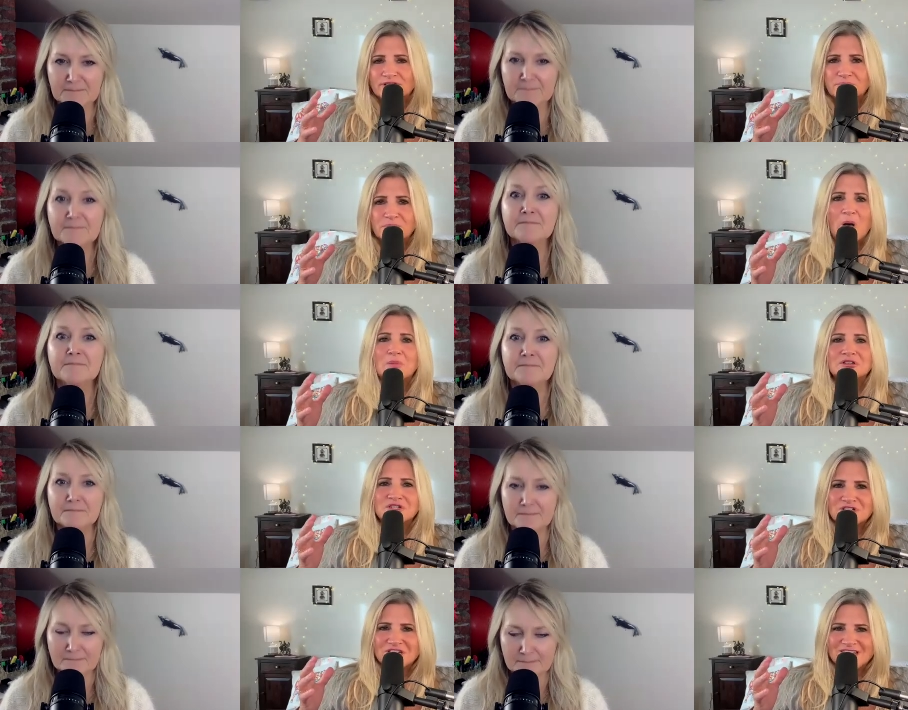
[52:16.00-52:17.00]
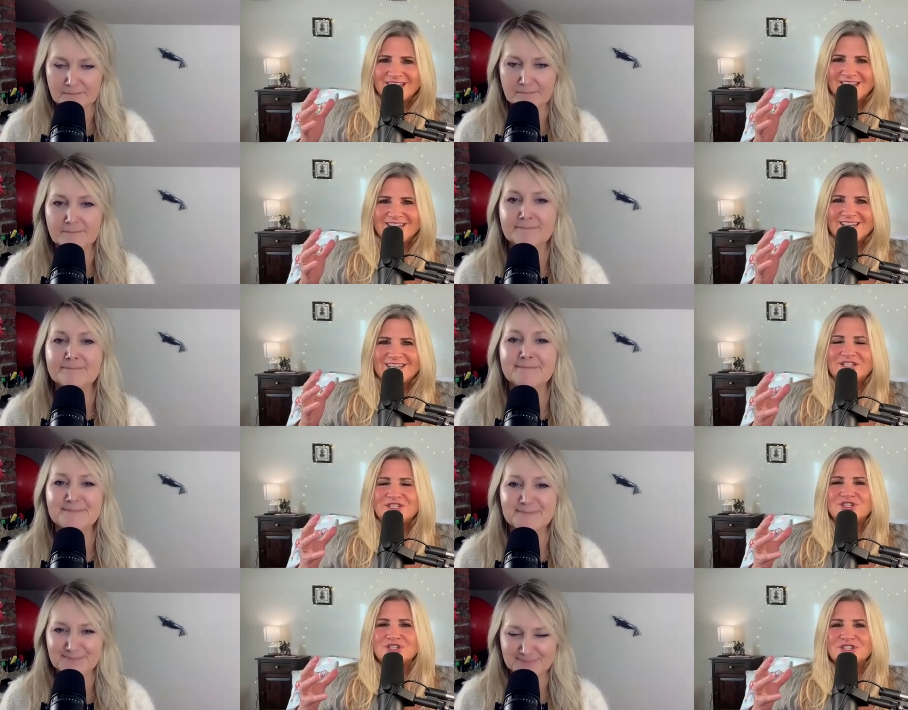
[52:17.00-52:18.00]
Speaker 1: to publish.
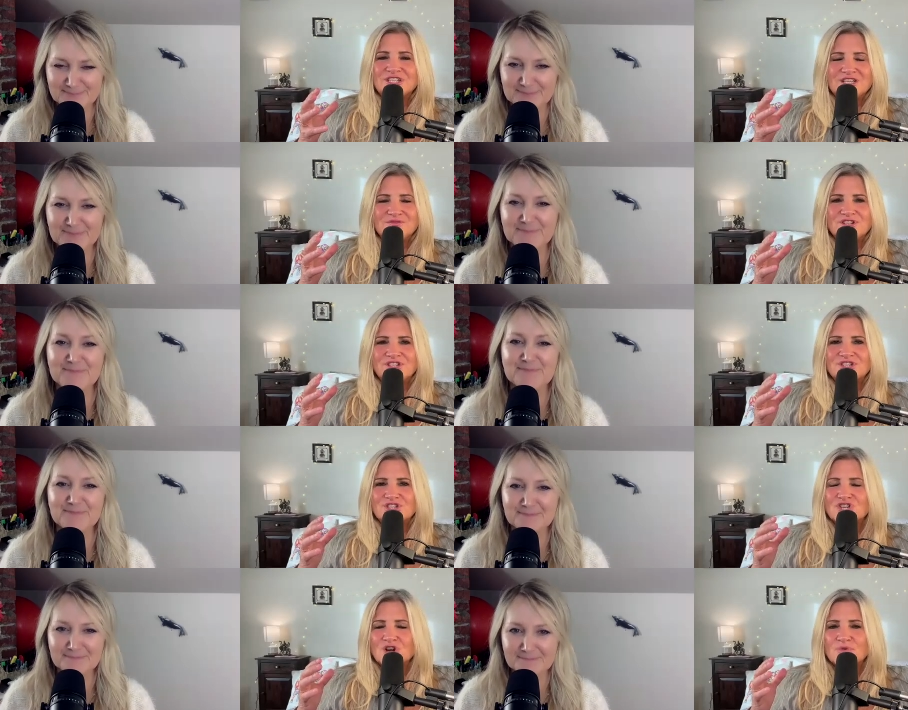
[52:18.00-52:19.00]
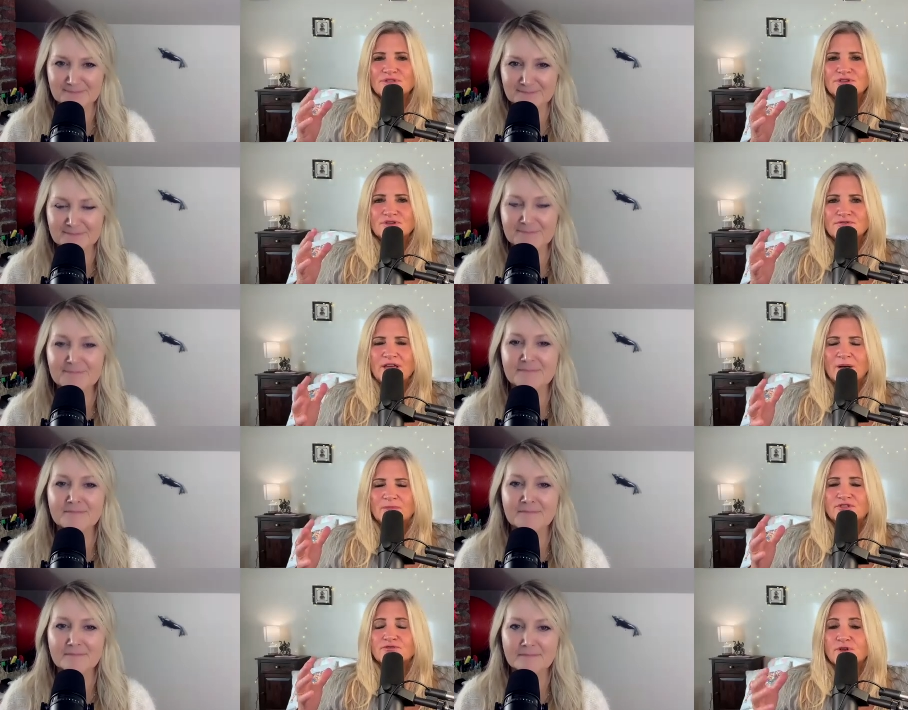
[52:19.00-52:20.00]
It's just even to share with your
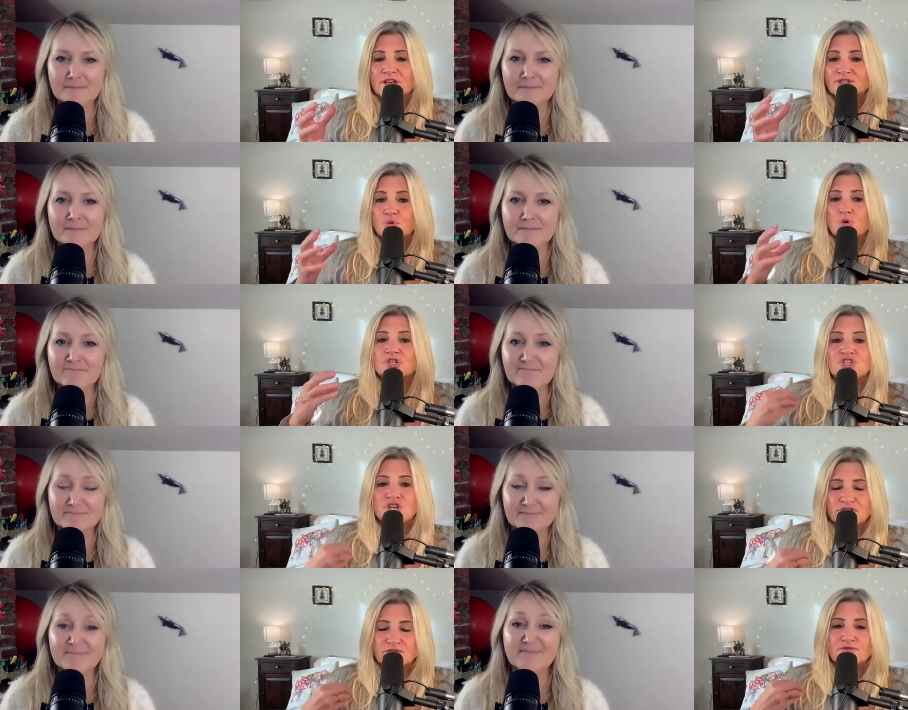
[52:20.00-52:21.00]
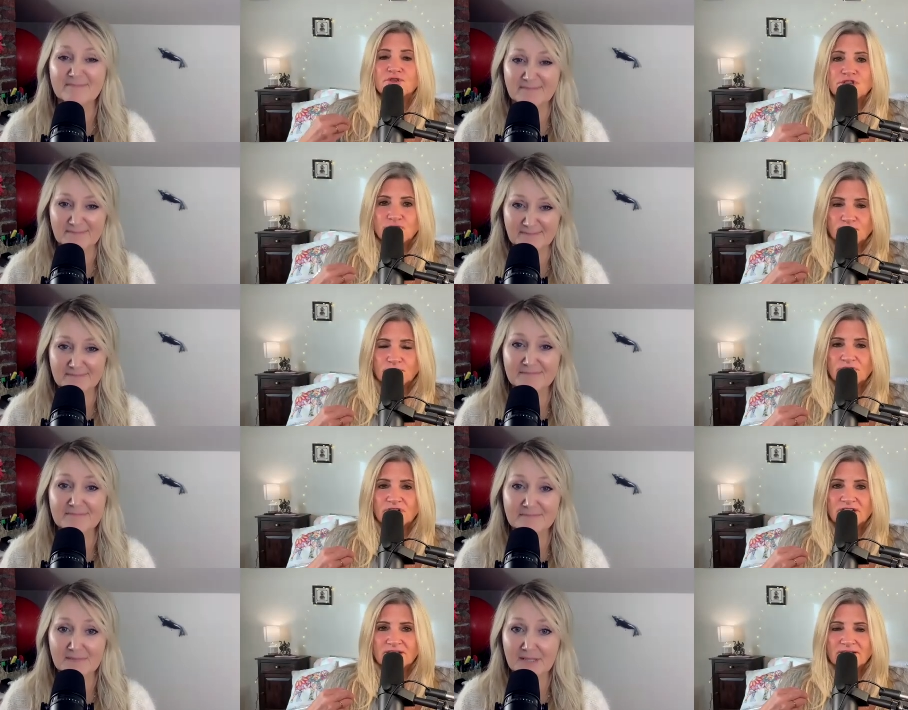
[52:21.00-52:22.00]
family, to friends, or just for you.
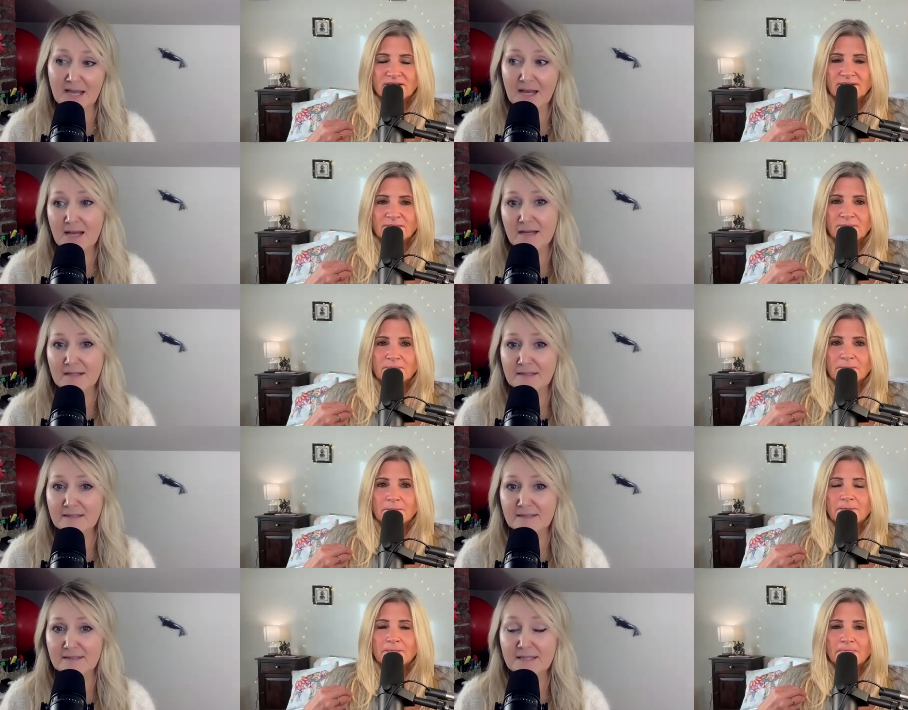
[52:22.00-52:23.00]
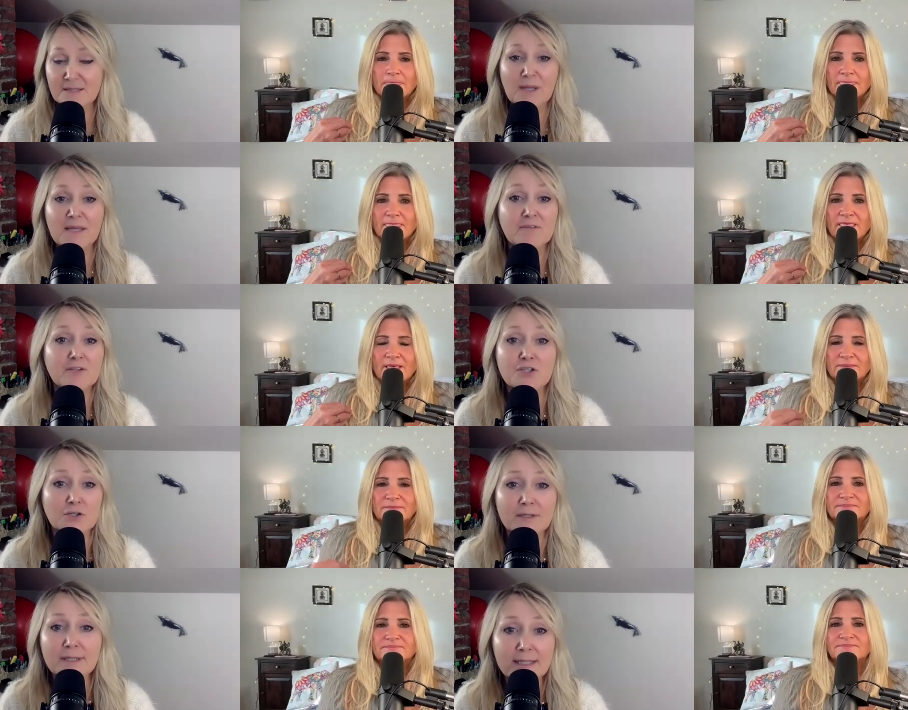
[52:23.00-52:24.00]
Speaker 2: Yeah. That's why even
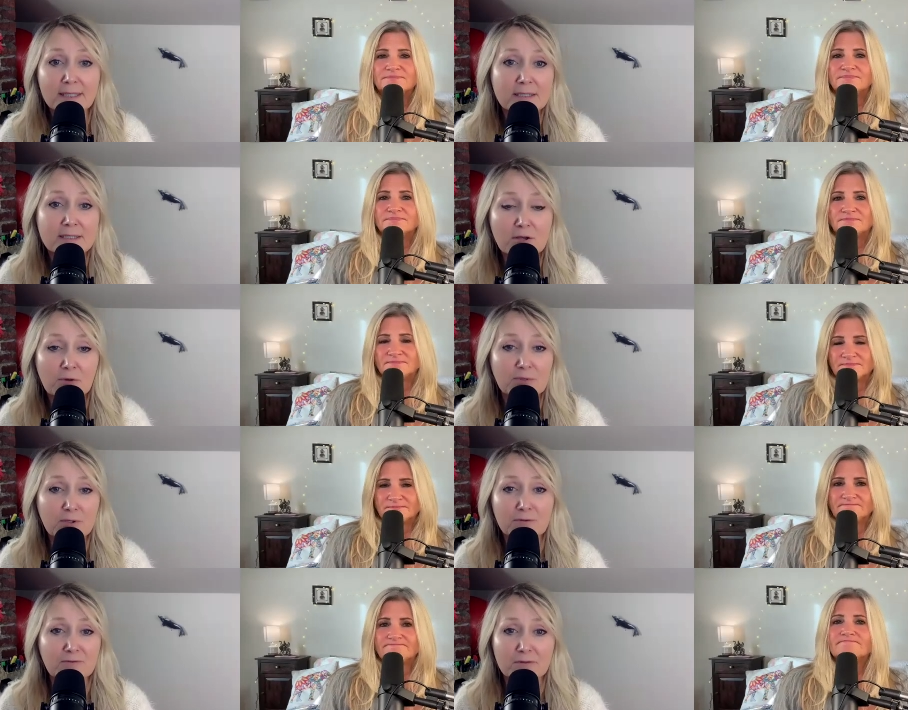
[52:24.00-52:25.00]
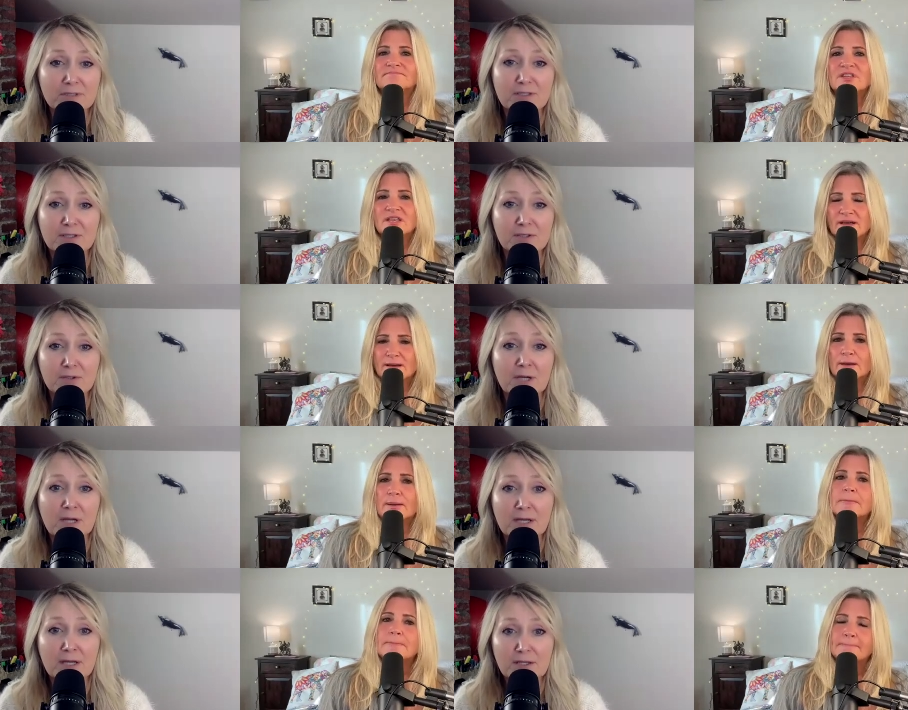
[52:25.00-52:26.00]
journaling is so beautiful to do. Yeah.
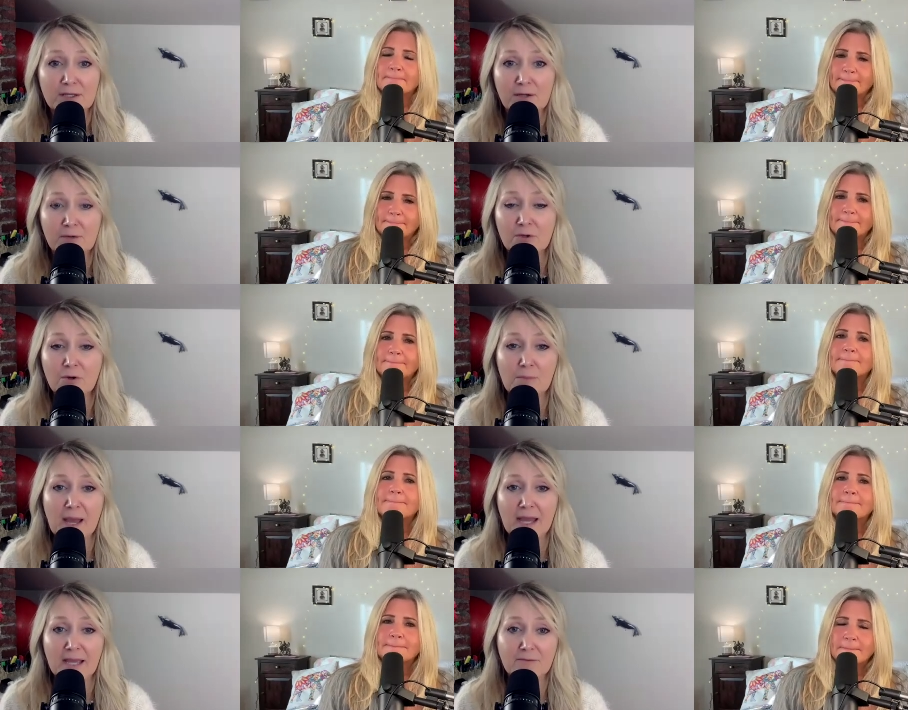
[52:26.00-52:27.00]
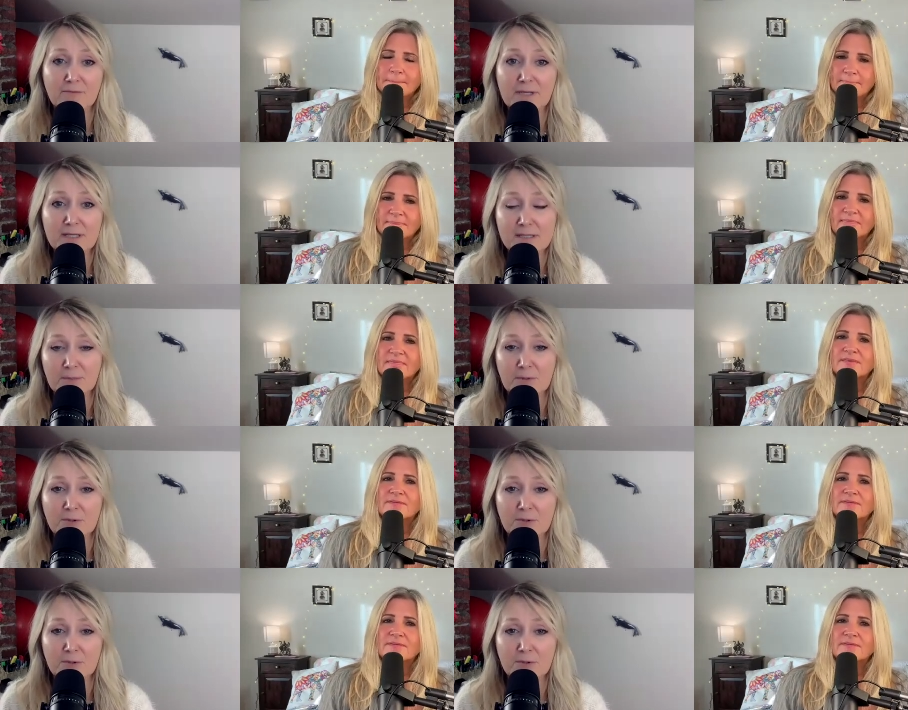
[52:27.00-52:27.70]
You know, you go back and read some of your